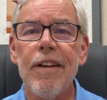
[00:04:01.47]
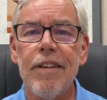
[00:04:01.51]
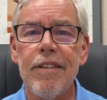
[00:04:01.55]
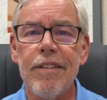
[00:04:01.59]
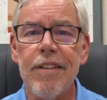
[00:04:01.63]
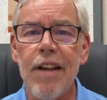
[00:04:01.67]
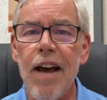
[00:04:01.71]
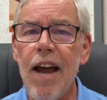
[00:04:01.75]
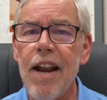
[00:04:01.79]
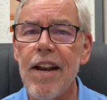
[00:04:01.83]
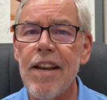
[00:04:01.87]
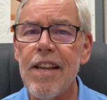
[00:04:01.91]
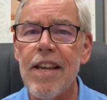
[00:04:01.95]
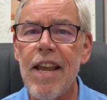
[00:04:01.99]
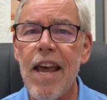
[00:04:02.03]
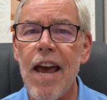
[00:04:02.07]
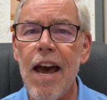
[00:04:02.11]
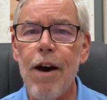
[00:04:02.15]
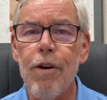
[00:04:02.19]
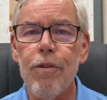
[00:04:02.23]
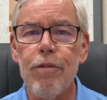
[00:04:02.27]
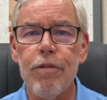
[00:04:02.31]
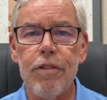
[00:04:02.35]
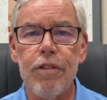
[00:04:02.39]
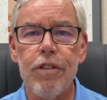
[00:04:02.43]
Dining
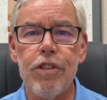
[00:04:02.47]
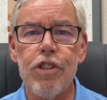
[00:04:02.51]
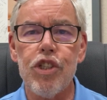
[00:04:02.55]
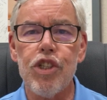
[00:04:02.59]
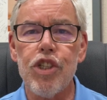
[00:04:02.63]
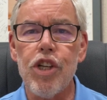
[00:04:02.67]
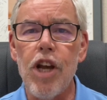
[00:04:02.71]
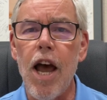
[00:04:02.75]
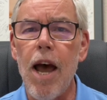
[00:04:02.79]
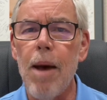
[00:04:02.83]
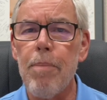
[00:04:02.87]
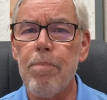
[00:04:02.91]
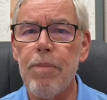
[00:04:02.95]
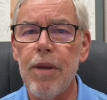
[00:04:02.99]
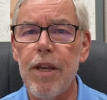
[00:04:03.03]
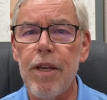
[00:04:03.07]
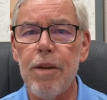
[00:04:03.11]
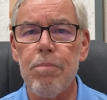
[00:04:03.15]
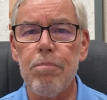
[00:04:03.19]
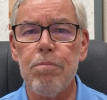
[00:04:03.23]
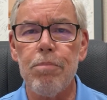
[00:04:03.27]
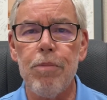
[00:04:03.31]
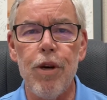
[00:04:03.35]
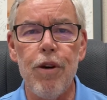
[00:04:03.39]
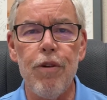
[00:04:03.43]
out,
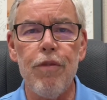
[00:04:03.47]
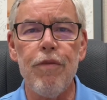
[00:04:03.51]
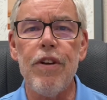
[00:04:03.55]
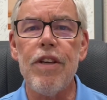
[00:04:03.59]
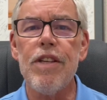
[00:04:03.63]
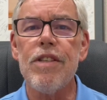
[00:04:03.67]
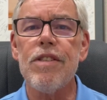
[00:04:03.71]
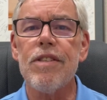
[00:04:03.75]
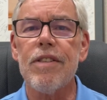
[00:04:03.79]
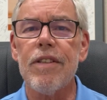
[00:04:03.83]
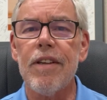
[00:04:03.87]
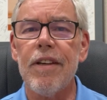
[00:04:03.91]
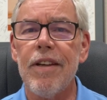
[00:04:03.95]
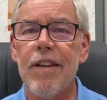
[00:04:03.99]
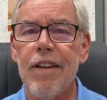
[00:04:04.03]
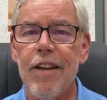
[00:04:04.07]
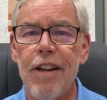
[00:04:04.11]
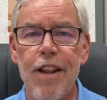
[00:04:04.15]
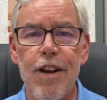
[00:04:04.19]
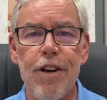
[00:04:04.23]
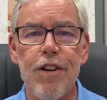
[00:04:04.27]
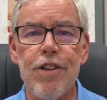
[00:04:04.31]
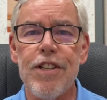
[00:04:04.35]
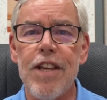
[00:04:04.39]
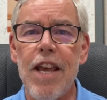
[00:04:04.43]
shopping, movies, and
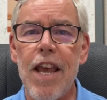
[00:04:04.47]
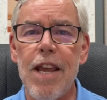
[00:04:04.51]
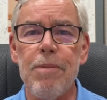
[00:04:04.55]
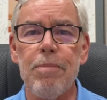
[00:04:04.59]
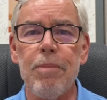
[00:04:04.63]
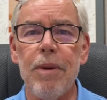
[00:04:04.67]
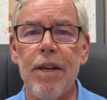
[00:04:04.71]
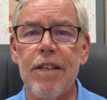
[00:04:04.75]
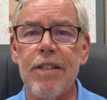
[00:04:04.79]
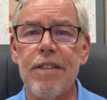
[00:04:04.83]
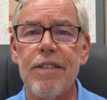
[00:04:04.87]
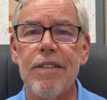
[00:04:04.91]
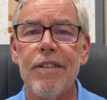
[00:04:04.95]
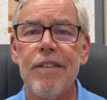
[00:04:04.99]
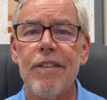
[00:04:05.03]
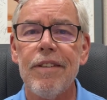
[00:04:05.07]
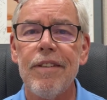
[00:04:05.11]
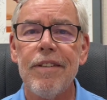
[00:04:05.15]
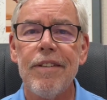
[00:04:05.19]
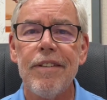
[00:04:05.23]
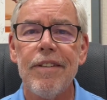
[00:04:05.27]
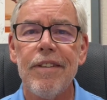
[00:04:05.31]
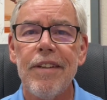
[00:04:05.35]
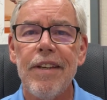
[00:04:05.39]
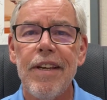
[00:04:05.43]
entertainment.
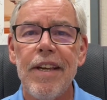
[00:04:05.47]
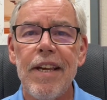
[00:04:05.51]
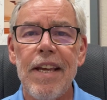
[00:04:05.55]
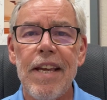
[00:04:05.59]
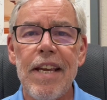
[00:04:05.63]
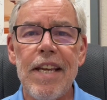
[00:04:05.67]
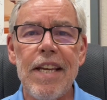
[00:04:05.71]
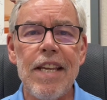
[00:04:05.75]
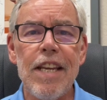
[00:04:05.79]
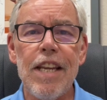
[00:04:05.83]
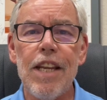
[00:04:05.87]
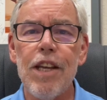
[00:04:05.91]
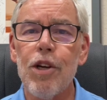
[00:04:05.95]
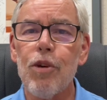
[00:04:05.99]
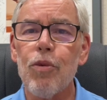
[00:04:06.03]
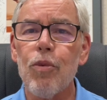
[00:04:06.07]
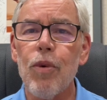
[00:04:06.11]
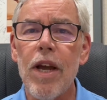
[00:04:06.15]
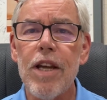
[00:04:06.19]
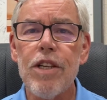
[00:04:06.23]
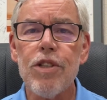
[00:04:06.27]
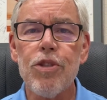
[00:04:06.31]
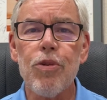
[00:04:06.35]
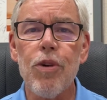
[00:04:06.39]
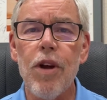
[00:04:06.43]
Eating at
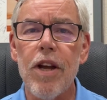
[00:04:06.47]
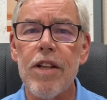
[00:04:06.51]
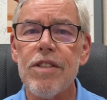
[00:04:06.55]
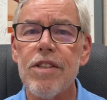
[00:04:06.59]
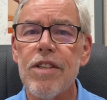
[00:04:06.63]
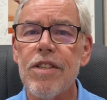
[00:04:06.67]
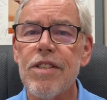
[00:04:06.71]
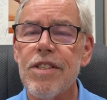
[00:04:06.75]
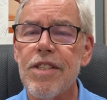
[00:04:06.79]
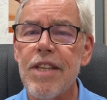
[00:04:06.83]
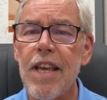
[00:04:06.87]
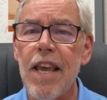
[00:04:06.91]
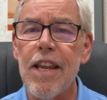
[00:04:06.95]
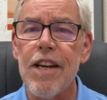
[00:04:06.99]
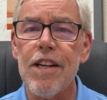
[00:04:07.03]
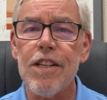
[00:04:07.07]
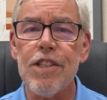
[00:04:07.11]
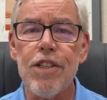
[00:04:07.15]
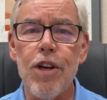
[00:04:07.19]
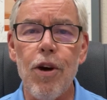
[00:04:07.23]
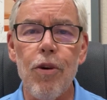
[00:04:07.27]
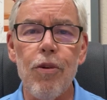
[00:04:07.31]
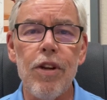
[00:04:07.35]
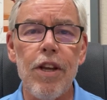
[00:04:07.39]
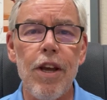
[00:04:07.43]
restaurants in San
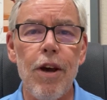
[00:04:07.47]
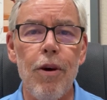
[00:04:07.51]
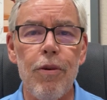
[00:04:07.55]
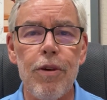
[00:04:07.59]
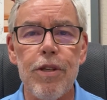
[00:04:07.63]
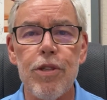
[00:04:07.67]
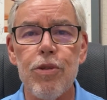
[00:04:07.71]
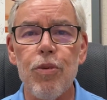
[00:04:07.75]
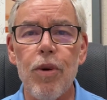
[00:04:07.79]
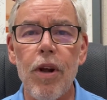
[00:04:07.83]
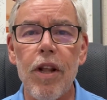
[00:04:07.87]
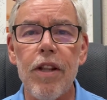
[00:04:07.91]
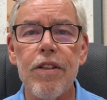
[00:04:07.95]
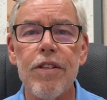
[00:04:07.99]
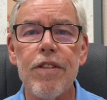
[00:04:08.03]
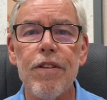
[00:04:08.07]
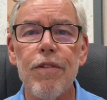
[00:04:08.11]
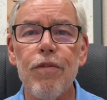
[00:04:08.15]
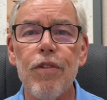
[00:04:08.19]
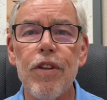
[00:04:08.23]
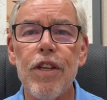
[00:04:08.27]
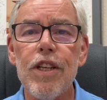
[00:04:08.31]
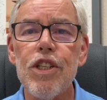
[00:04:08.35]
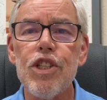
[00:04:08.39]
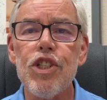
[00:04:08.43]
Antonio is
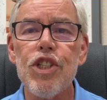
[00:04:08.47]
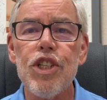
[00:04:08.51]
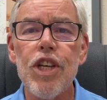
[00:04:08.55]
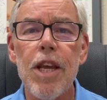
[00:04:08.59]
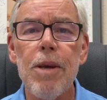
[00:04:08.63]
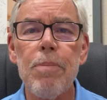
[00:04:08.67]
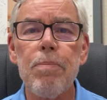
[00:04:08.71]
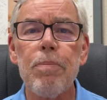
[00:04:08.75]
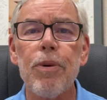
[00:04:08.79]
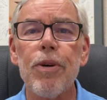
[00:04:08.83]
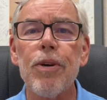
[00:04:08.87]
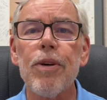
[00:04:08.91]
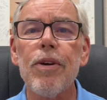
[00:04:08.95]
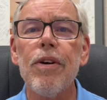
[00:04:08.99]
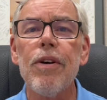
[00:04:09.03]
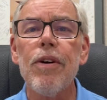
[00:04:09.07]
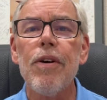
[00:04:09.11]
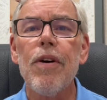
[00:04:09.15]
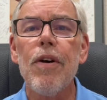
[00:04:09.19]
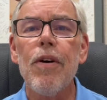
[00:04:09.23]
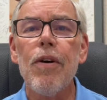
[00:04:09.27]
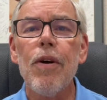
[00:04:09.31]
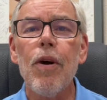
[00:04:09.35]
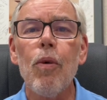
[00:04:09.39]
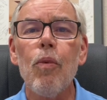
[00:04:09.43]
relatively cheaper,
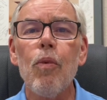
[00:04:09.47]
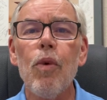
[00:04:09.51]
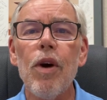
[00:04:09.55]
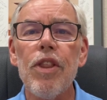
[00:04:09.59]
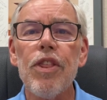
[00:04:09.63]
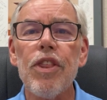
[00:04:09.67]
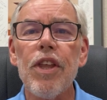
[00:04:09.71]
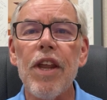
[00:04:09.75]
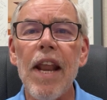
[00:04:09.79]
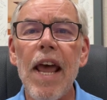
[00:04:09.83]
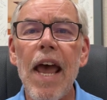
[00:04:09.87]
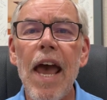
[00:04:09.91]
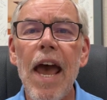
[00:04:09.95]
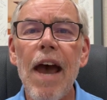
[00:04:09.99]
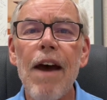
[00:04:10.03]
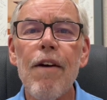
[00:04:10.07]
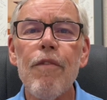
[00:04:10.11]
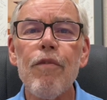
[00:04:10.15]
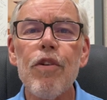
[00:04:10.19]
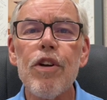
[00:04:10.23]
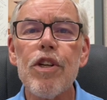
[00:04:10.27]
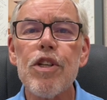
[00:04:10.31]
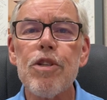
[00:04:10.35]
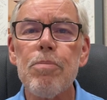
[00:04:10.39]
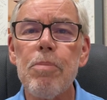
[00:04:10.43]
with an
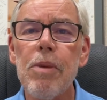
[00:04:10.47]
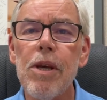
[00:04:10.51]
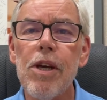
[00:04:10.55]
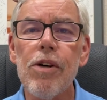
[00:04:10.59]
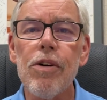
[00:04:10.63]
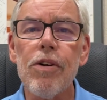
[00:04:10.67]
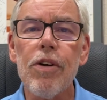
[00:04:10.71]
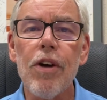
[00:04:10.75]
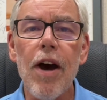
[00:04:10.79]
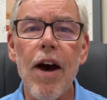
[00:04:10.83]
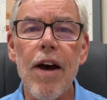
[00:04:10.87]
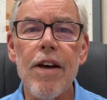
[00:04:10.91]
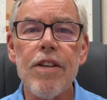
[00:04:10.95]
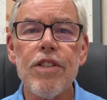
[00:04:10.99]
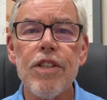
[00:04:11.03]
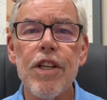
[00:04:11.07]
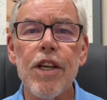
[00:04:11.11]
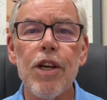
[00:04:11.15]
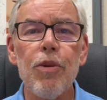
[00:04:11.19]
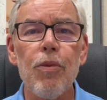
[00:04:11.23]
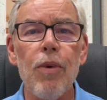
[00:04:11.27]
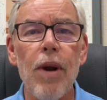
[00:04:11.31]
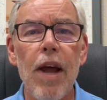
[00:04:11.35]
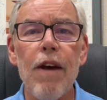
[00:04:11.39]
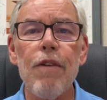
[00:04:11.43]
average meal
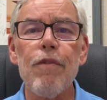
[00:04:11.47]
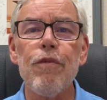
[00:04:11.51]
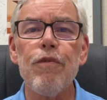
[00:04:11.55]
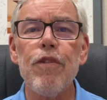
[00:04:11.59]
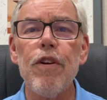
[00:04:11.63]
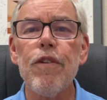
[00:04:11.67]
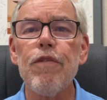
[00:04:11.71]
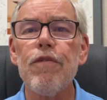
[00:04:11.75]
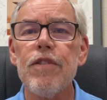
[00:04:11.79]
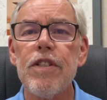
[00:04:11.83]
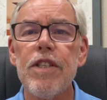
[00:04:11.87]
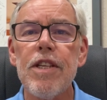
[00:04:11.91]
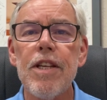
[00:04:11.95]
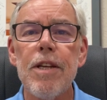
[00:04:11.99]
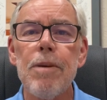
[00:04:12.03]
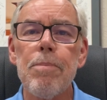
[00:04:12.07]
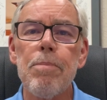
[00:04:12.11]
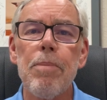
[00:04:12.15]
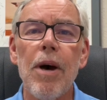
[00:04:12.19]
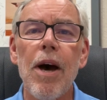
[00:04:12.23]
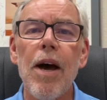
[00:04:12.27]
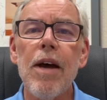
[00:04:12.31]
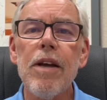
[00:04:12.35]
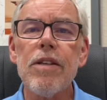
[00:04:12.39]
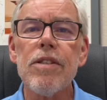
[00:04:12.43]
costing around fifteen
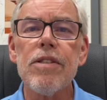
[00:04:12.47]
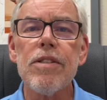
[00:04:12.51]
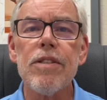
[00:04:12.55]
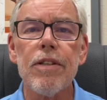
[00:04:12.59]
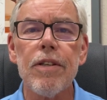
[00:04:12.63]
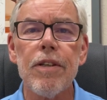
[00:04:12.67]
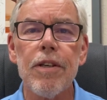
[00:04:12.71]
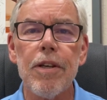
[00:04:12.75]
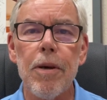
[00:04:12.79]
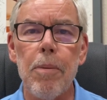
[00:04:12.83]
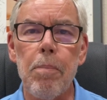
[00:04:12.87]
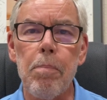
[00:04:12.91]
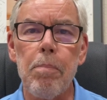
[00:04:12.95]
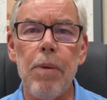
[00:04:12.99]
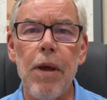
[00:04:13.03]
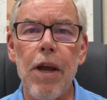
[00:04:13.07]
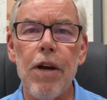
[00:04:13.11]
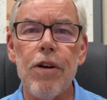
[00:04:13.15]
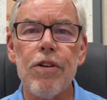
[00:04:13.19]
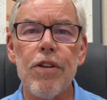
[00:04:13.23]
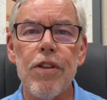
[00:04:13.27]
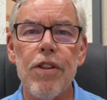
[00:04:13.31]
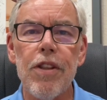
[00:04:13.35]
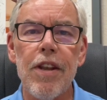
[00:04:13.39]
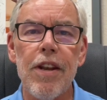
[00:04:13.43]
bucks
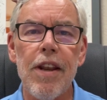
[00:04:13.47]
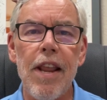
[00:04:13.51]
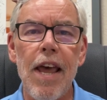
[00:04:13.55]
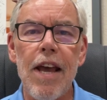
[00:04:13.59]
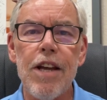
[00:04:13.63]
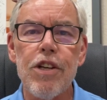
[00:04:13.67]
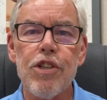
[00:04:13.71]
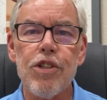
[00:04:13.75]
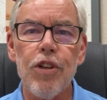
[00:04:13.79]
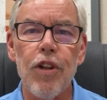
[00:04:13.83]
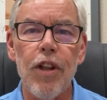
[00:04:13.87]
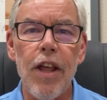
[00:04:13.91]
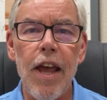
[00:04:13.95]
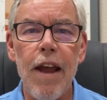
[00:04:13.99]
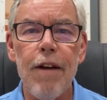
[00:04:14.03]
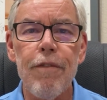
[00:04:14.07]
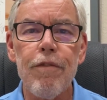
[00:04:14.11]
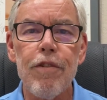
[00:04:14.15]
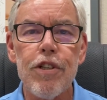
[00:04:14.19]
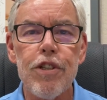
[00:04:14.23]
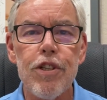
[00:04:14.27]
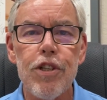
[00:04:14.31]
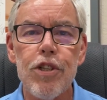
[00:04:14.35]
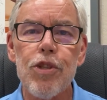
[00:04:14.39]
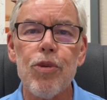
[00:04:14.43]
compared to the national
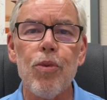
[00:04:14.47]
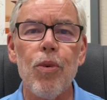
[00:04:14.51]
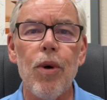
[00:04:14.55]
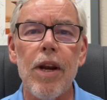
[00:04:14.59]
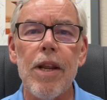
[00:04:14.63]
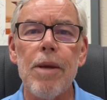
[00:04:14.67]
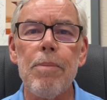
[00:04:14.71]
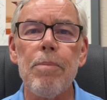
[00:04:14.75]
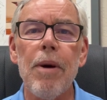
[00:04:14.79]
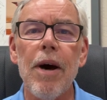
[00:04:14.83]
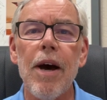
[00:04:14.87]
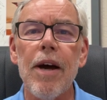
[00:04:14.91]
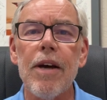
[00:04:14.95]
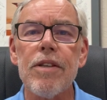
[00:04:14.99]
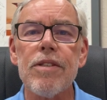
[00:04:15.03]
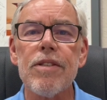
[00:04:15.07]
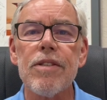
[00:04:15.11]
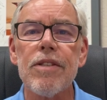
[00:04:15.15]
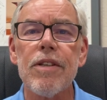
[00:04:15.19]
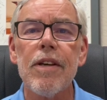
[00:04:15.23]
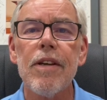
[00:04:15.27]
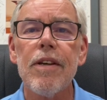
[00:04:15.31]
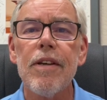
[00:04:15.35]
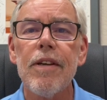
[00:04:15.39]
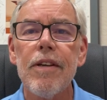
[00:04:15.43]
average of twenty
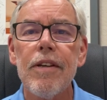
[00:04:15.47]
bucks.